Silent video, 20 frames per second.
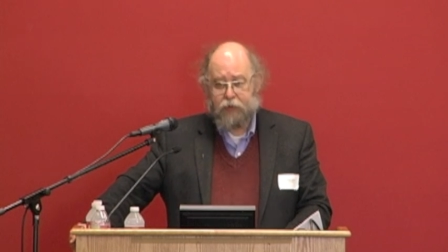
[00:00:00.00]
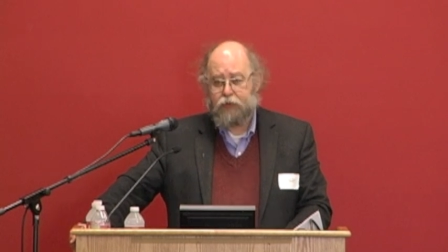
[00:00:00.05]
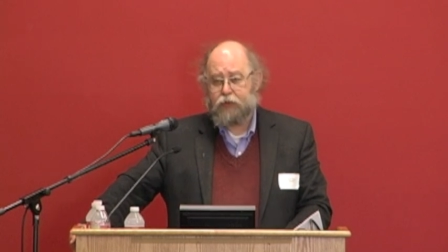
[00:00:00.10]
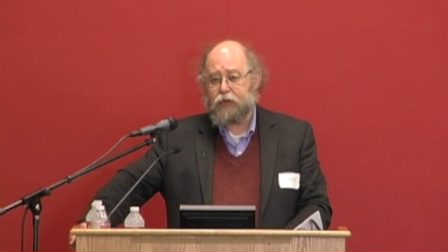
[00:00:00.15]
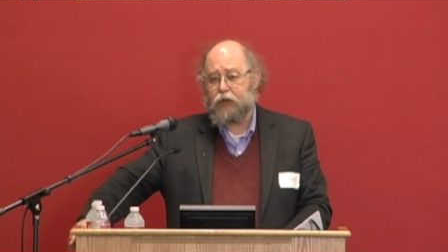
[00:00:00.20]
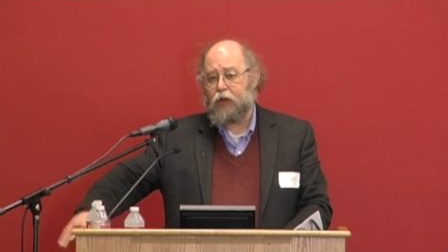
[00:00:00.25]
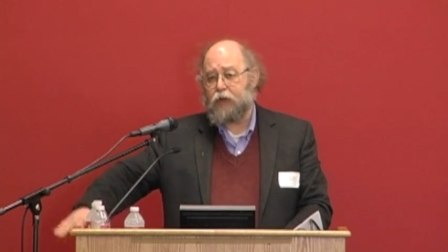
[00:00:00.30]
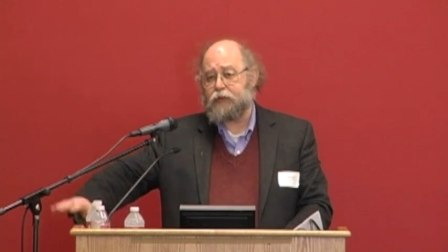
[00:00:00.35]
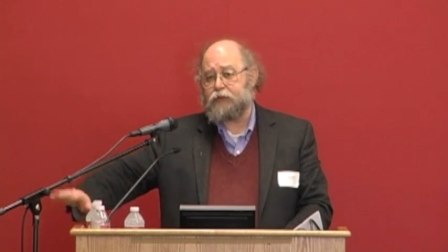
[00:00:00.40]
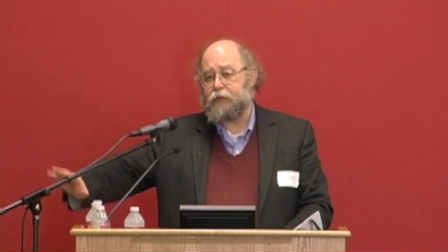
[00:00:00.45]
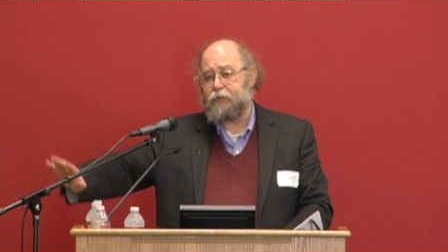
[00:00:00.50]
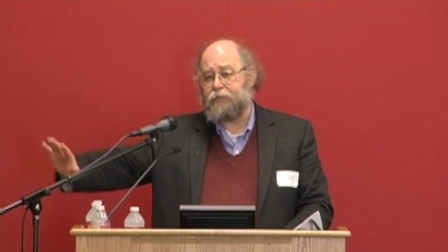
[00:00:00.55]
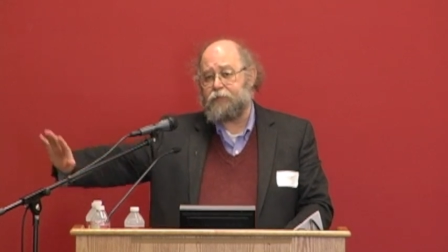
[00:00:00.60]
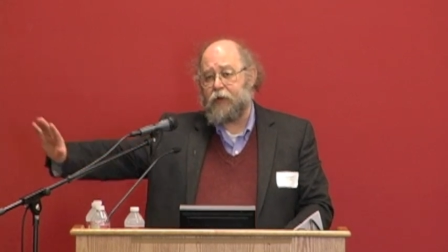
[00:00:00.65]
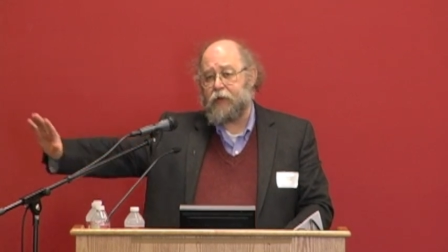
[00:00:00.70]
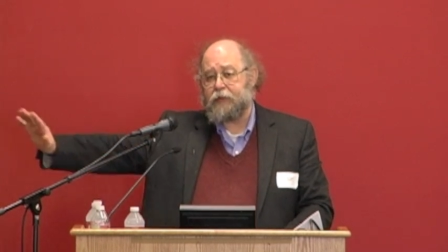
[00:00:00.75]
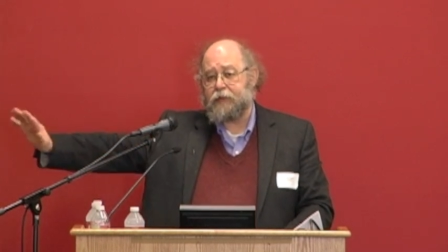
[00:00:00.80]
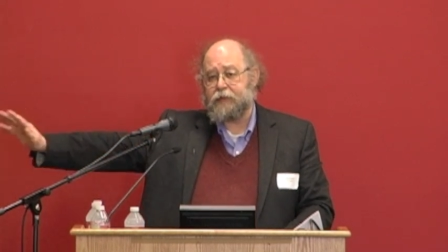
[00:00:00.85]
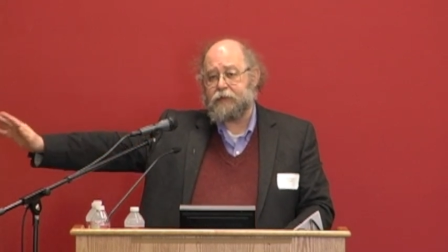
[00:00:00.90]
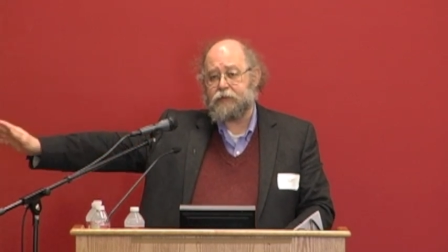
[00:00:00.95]
you can also
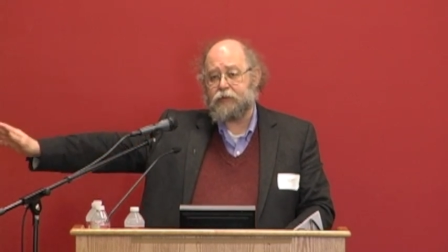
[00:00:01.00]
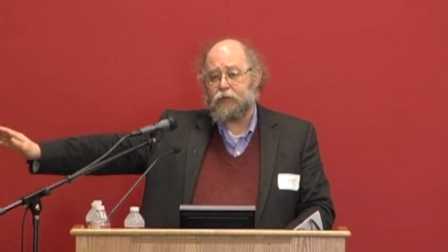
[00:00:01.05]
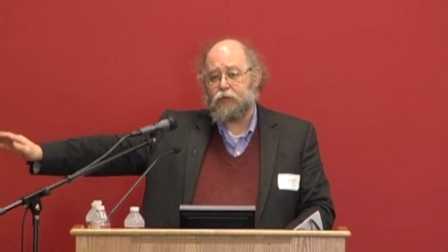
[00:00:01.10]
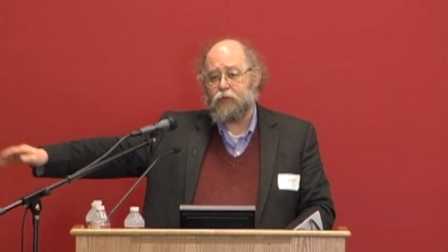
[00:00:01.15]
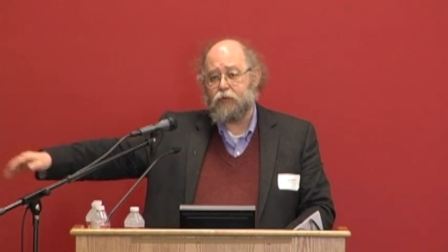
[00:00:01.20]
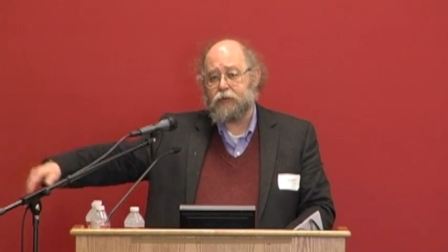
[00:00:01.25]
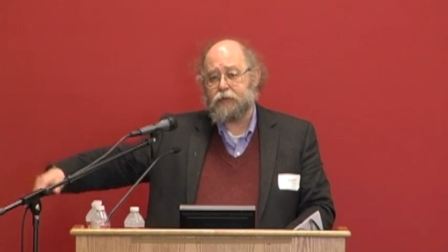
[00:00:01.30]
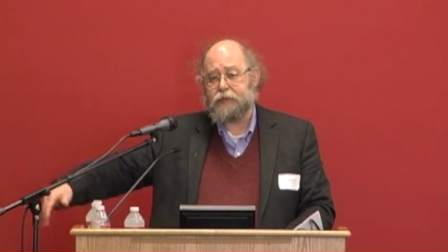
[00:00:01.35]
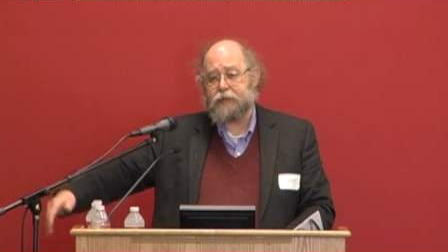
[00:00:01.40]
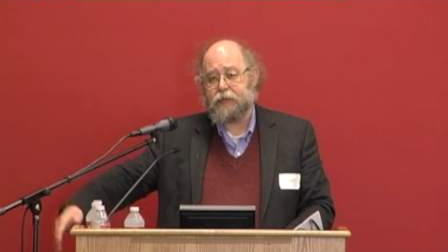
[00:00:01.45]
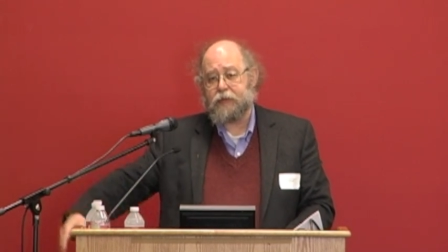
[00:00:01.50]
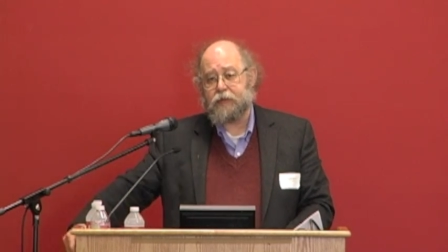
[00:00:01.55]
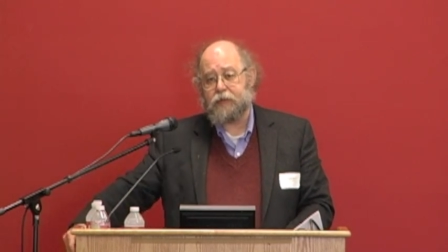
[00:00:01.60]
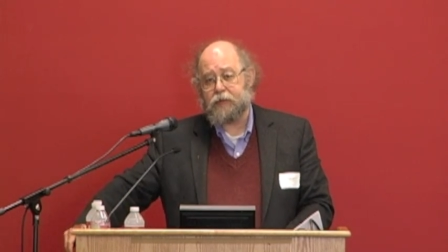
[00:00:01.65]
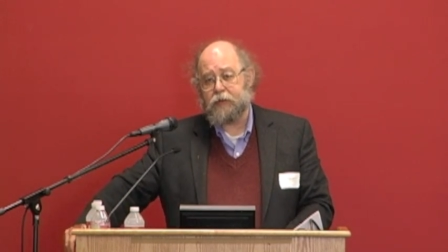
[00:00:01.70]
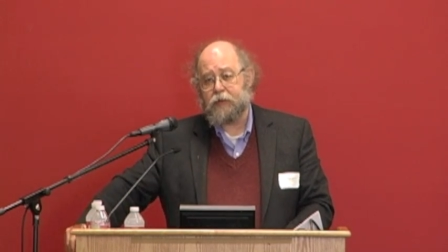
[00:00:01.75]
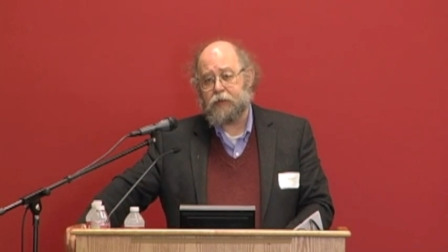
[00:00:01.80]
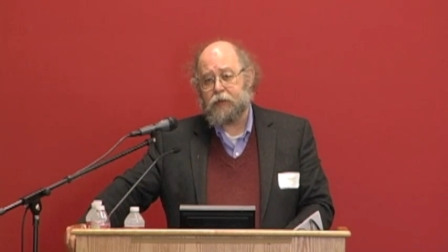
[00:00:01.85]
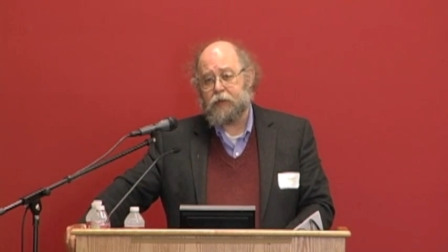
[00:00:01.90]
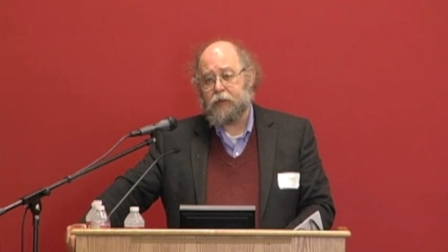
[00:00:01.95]
find this, of course,
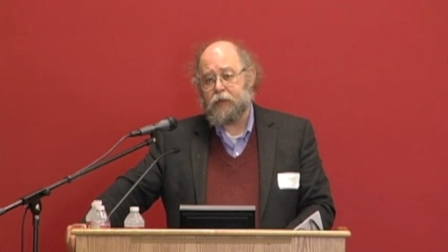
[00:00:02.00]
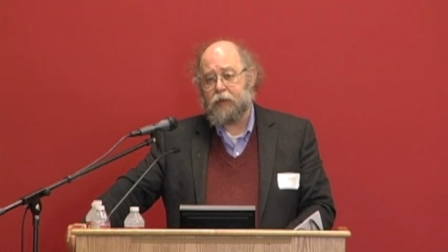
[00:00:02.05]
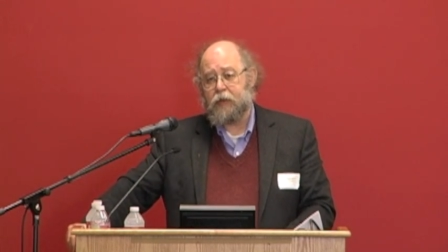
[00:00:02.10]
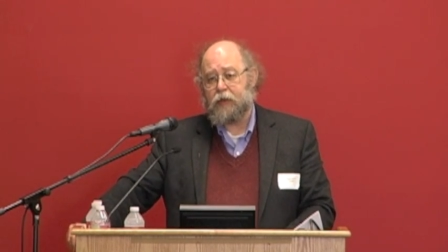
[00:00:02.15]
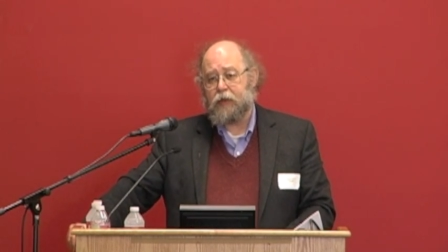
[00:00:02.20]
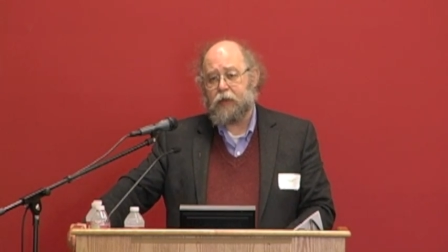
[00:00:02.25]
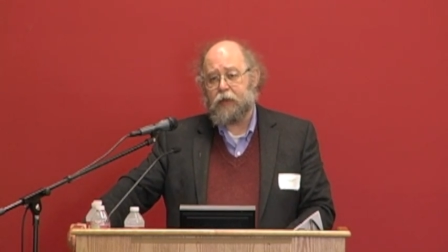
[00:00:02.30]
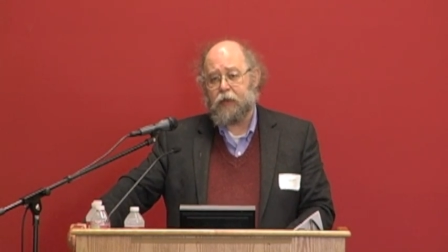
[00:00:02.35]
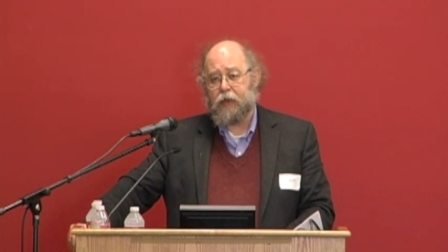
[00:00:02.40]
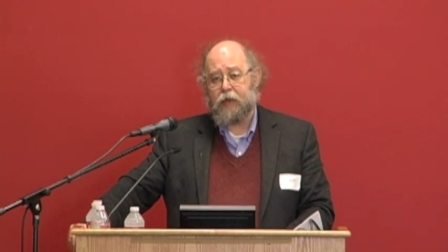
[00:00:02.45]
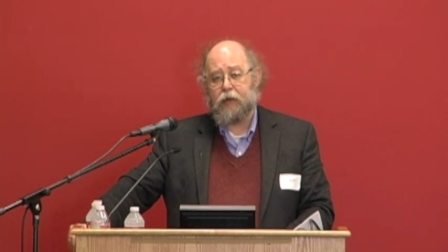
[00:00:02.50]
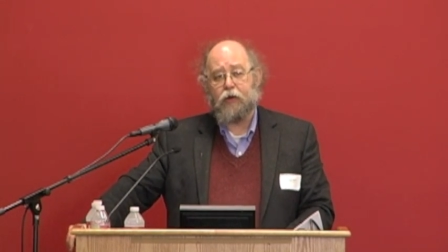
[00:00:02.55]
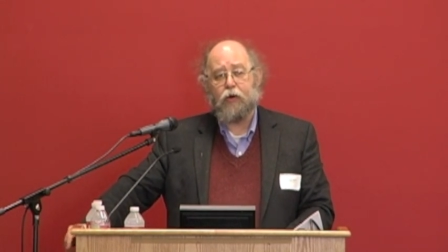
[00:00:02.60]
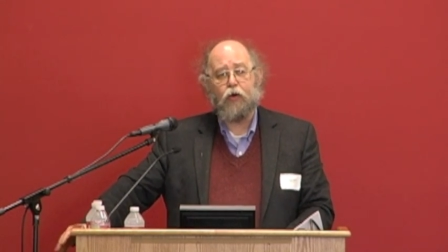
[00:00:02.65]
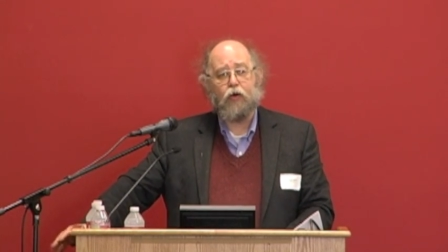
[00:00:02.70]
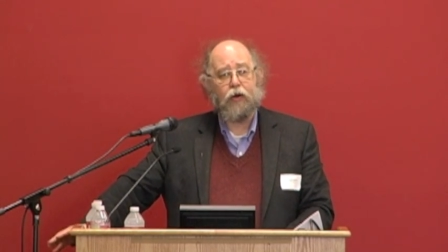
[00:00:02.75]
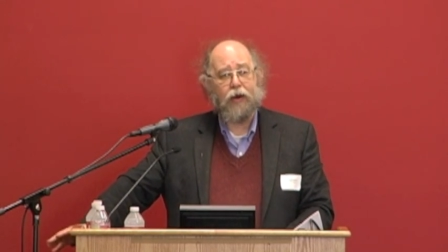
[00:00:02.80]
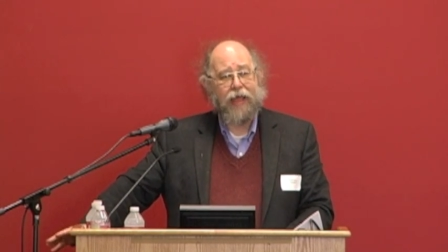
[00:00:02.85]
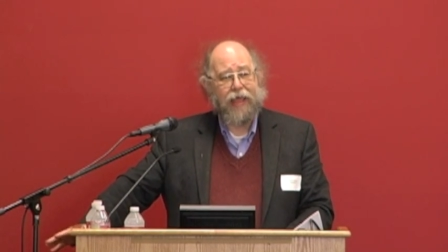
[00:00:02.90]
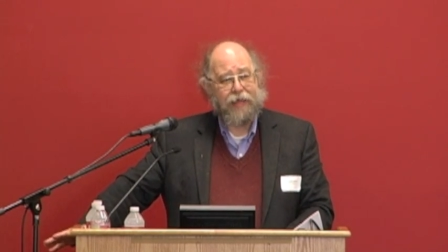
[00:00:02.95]
in,
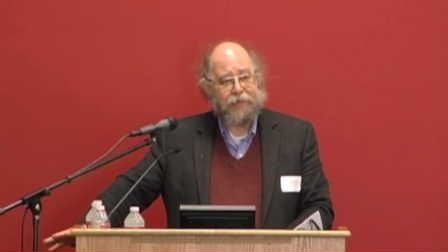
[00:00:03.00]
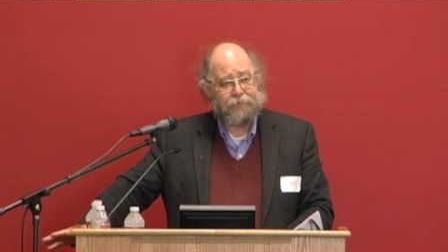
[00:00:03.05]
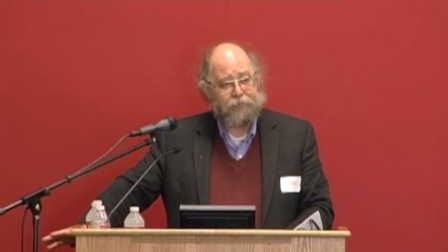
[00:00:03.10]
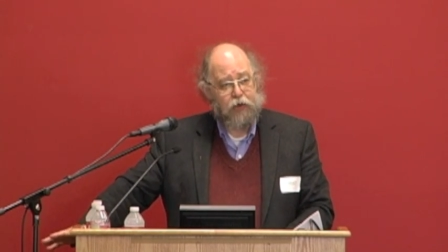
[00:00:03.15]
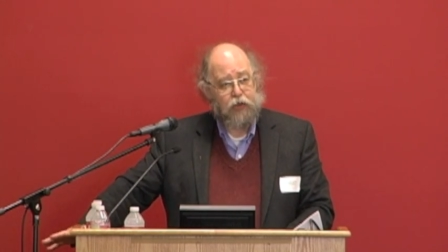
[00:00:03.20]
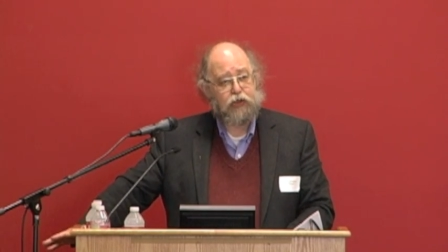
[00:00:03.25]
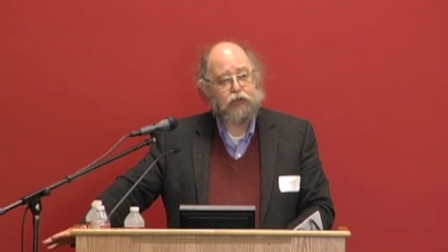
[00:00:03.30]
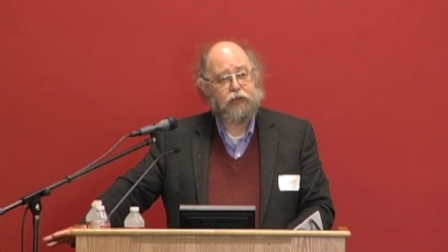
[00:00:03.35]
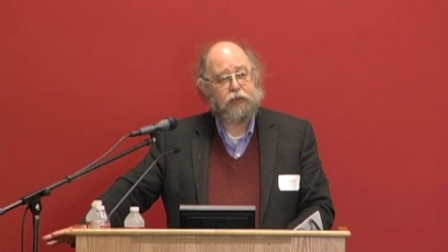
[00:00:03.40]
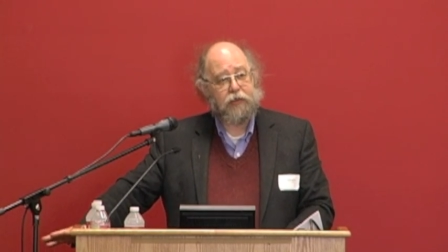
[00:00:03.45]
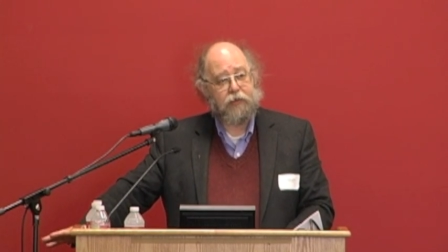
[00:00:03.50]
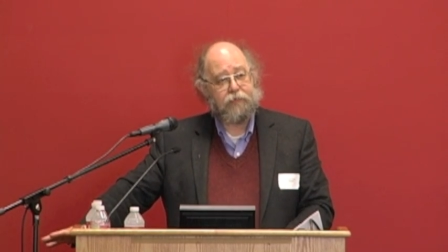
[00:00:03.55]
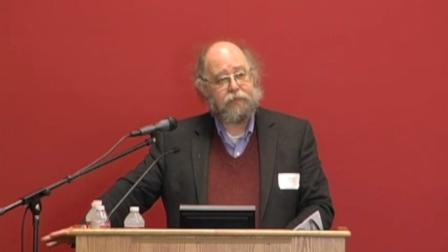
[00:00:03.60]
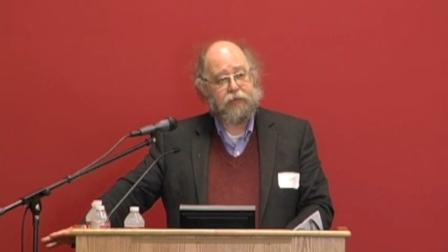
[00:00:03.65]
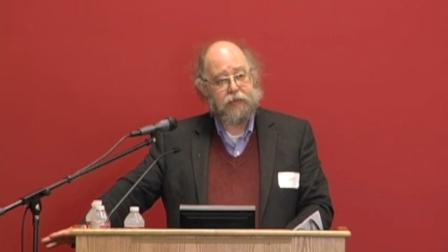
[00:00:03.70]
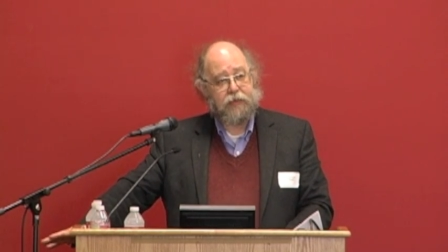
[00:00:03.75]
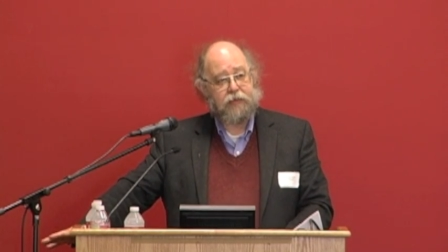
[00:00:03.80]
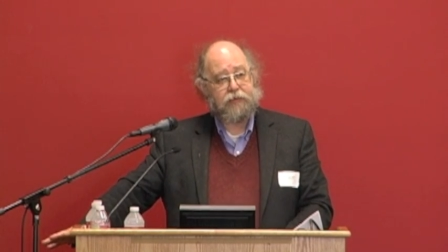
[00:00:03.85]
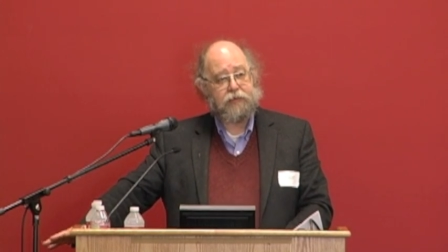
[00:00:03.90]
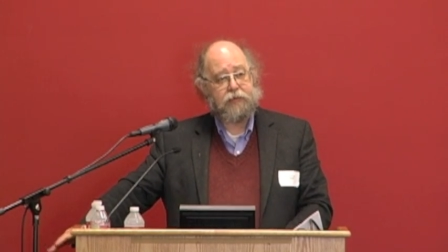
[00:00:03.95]
or a version
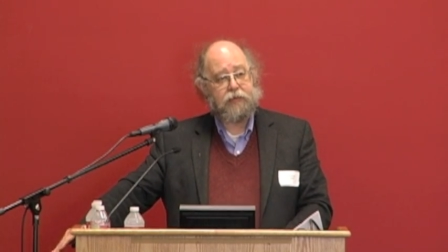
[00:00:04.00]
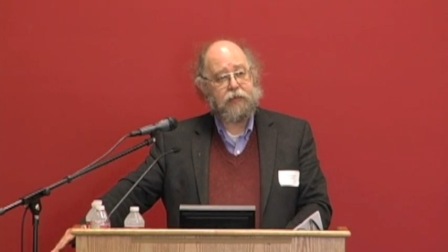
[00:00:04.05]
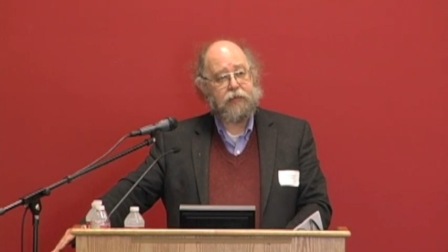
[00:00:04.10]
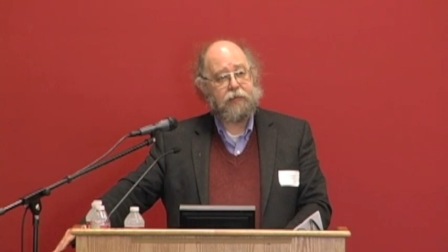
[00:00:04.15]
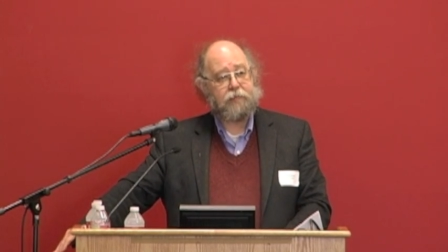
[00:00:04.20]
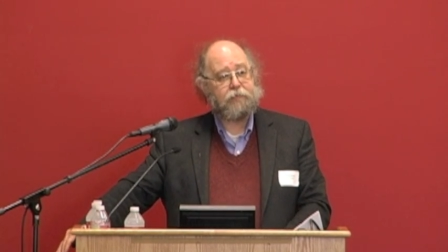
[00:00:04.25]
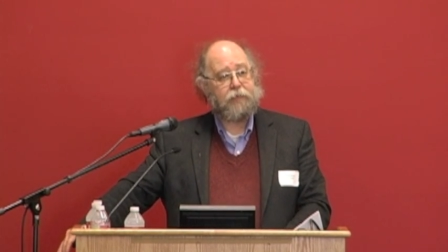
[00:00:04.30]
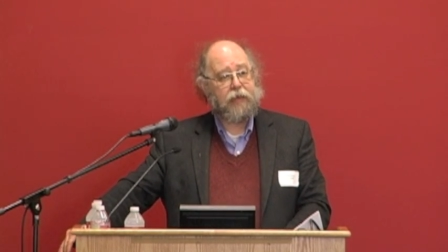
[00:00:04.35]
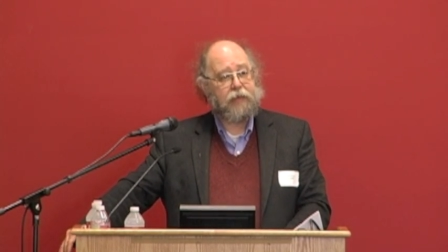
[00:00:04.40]
of this in